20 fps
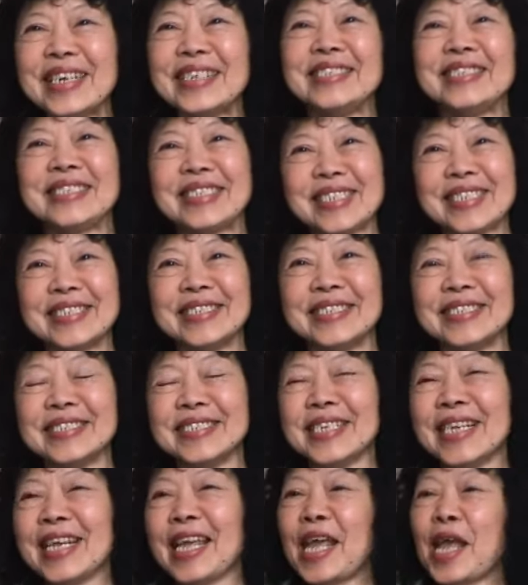
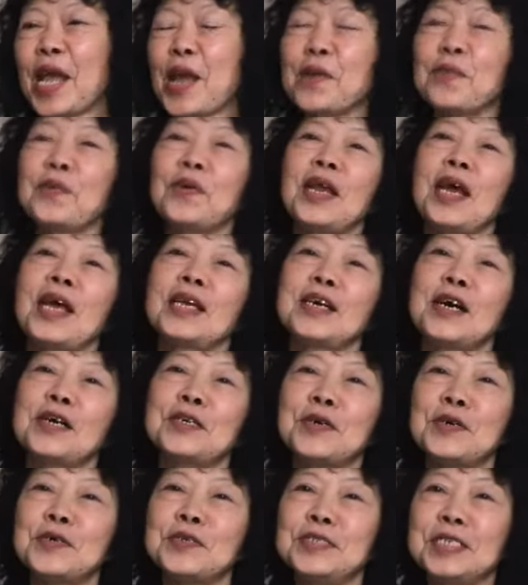until when I
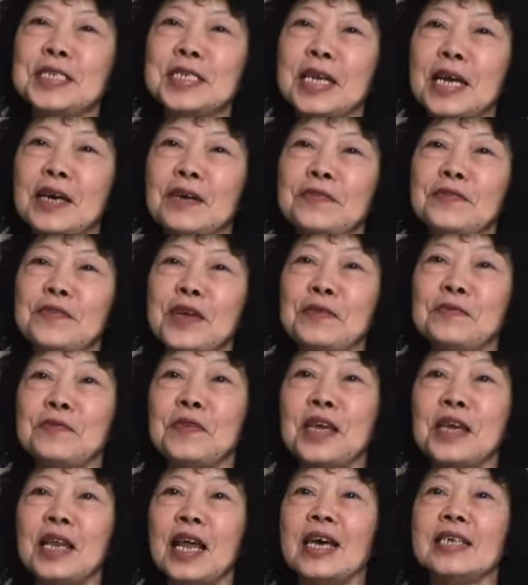got old enough and
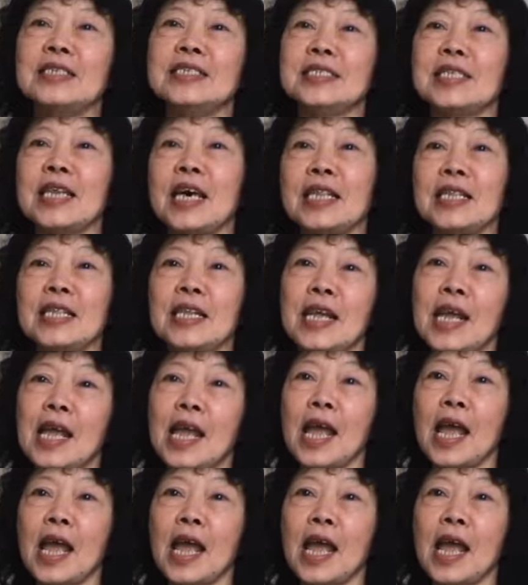realized that